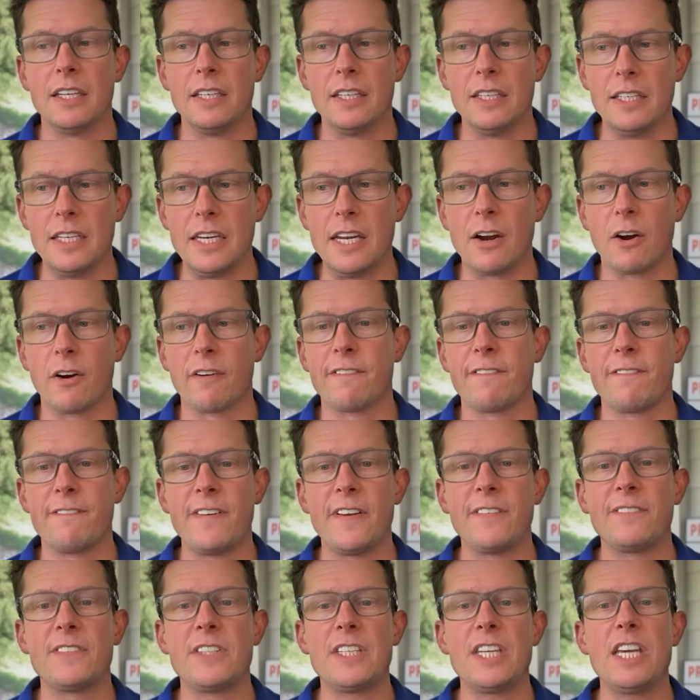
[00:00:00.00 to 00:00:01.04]
near
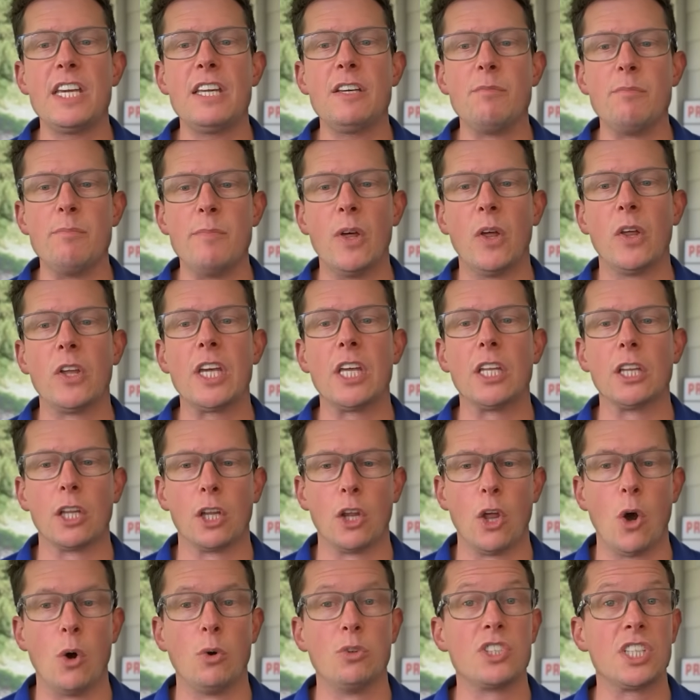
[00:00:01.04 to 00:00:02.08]
15 million
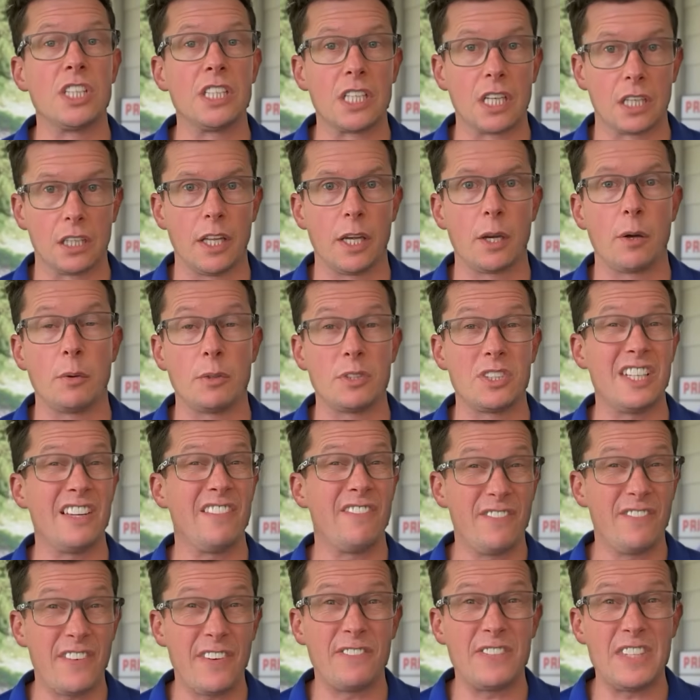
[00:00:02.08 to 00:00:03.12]
loans in delinquency,
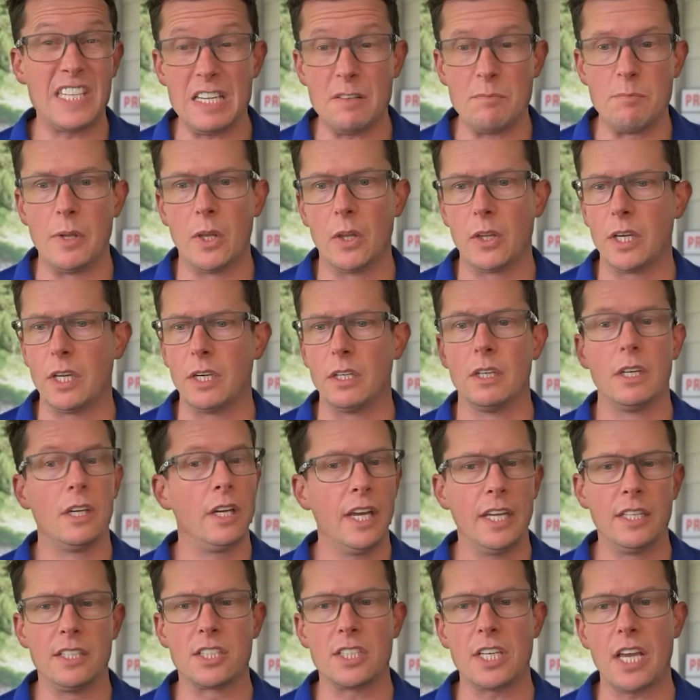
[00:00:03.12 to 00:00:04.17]
15 million,
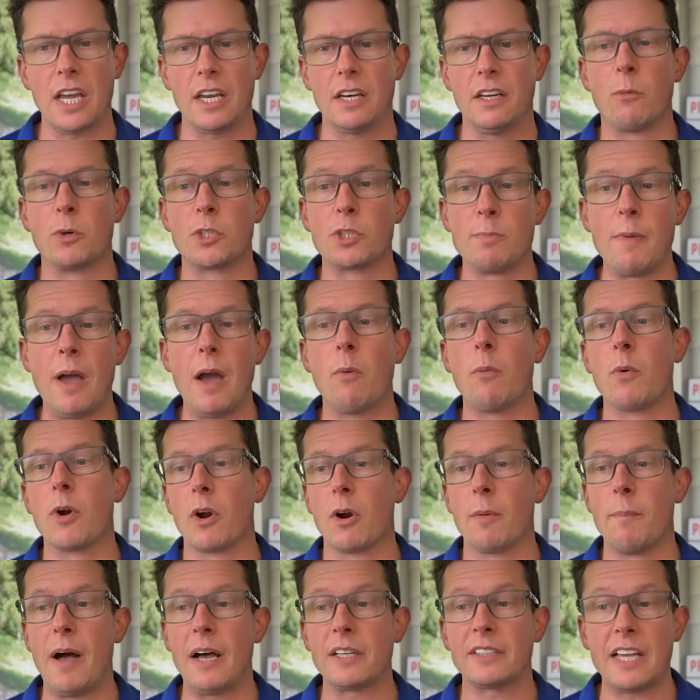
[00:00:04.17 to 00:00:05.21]
insane, which meant we were
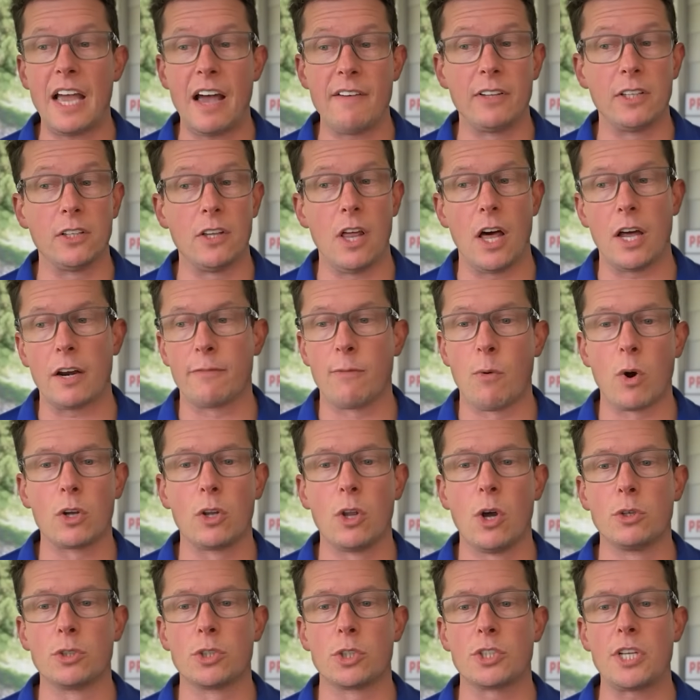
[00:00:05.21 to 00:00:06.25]
about to have a lot of
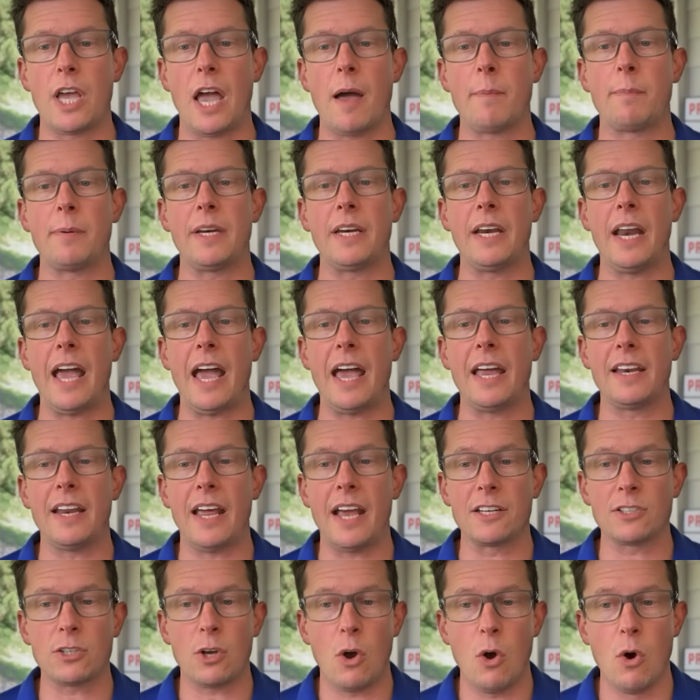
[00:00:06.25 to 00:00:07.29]
foreclosures happening. And
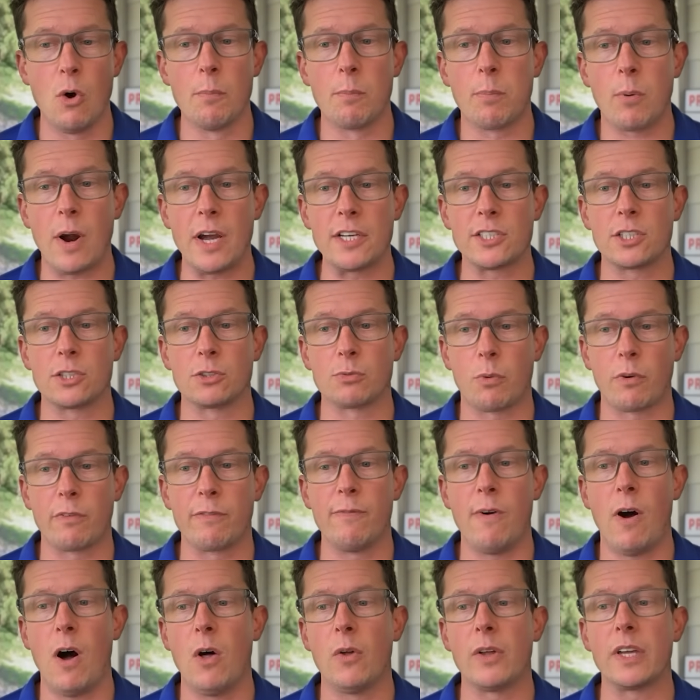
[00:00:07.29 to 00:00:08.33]
as home prices were
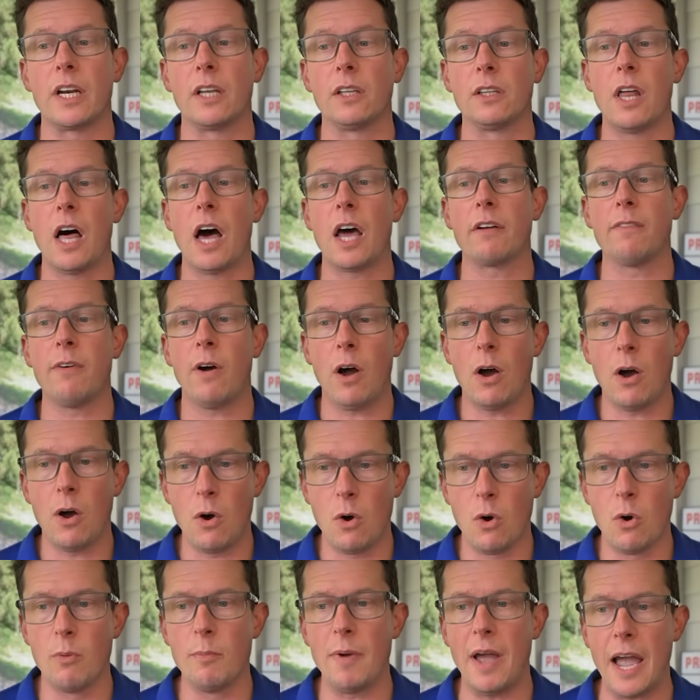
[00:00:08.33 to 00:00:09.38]
falling, a lot of
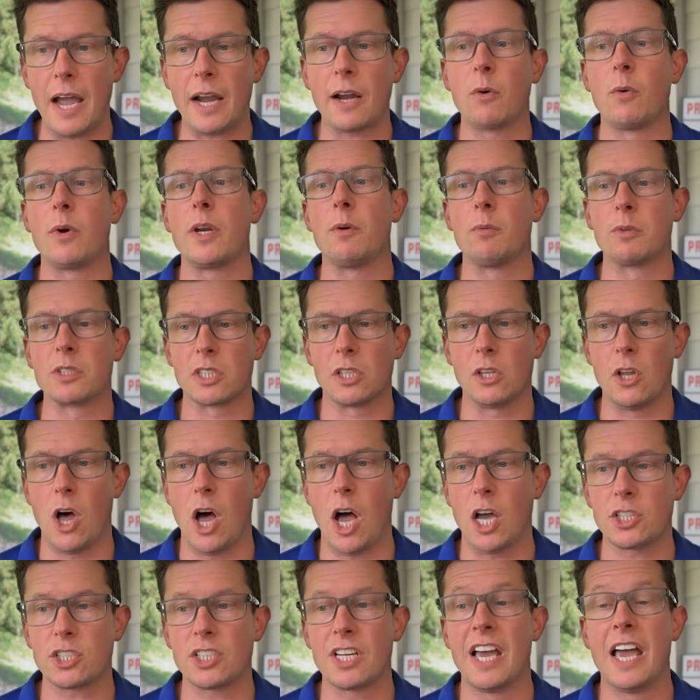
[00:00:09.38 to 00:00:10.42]
home equity was
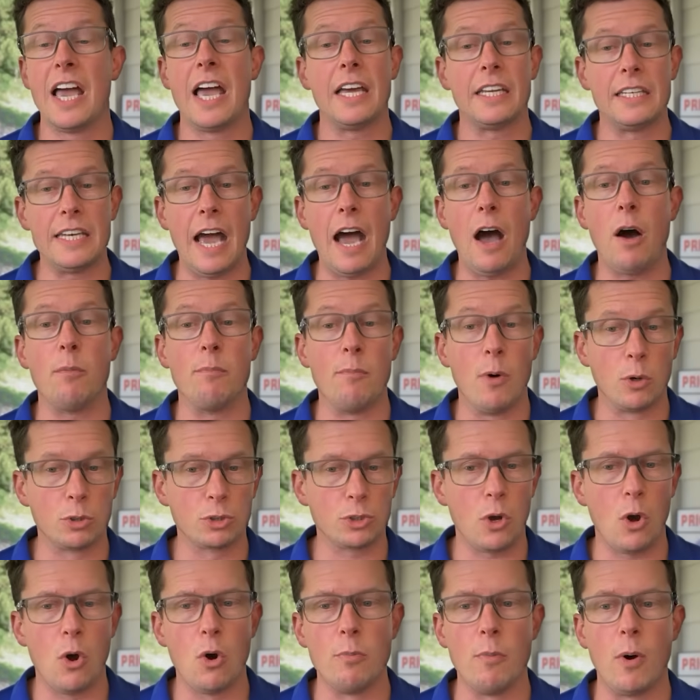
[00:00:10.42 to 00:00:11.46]
lost. Now, most
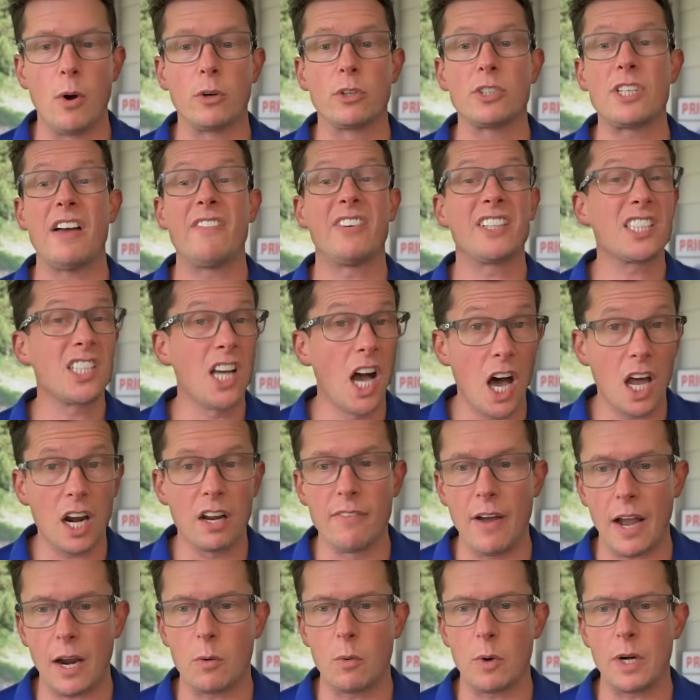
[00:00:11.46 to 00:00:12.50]
homeowners have a ton of
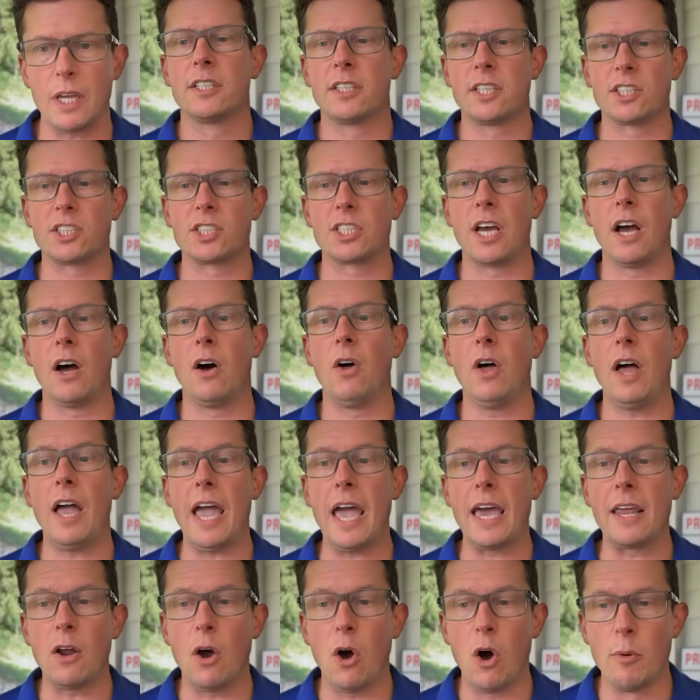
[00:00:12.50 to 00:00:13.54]
equity to sell,
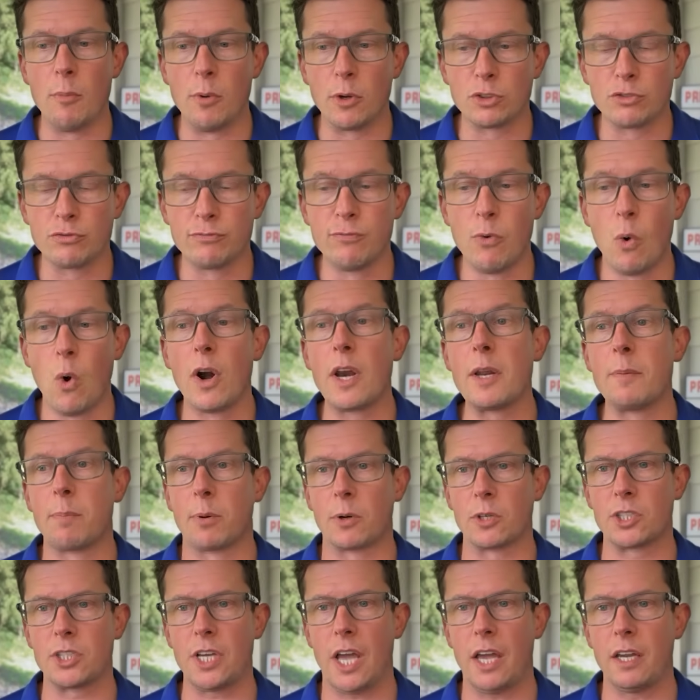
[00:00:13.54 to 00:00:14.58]
and almost
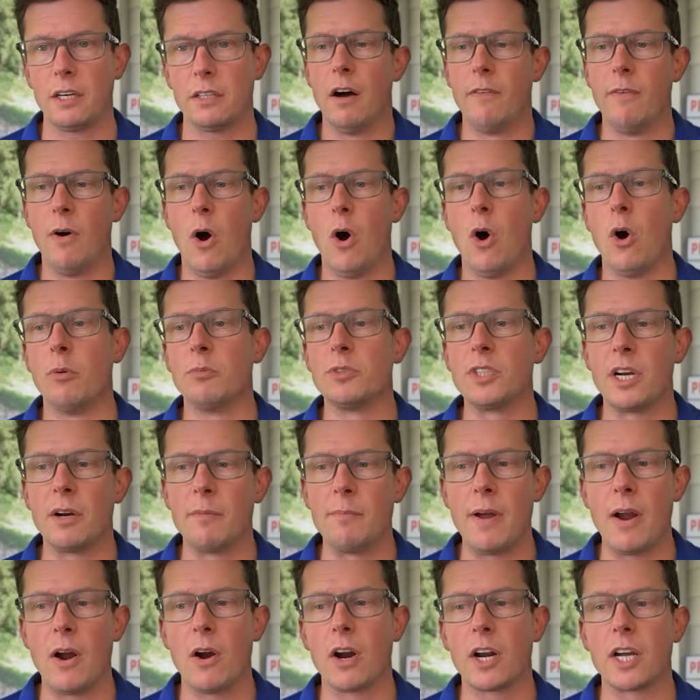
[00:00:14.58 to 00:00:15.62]
40% of homes in
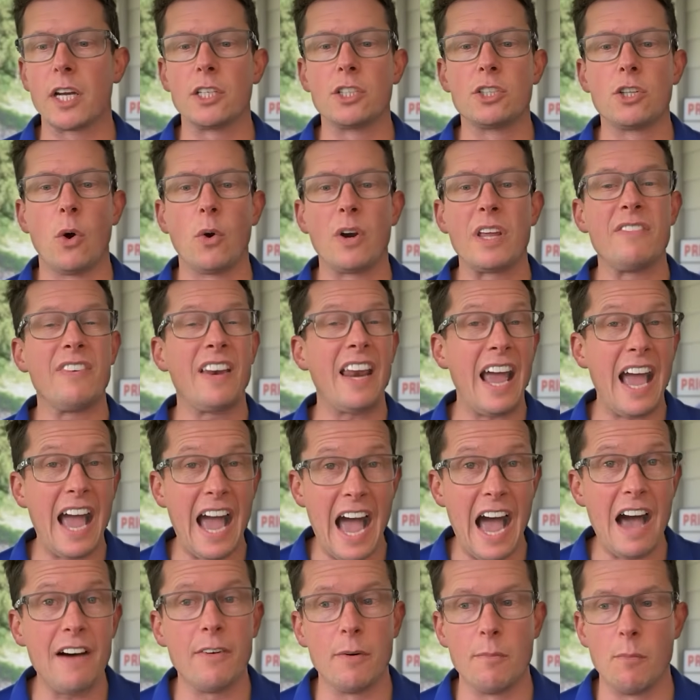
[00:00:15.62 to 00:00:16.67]
America don't even
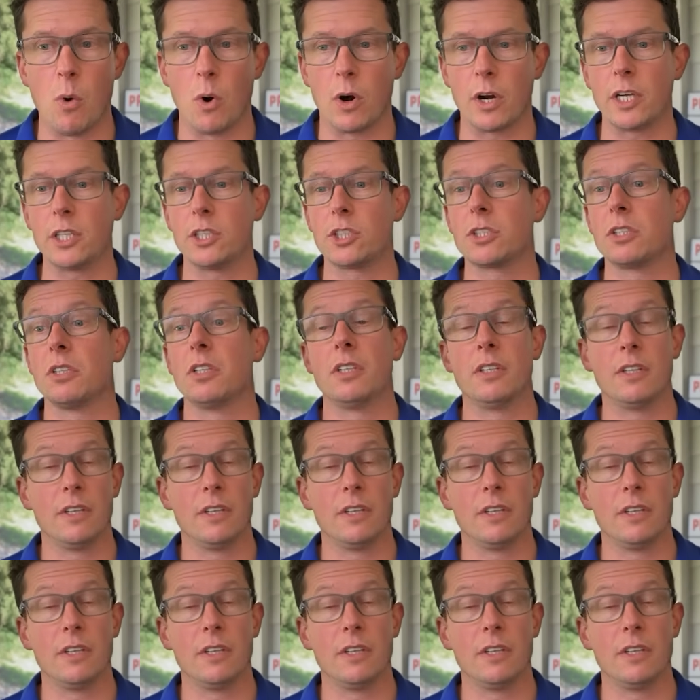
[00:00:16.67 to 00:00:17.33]
have a mortgage.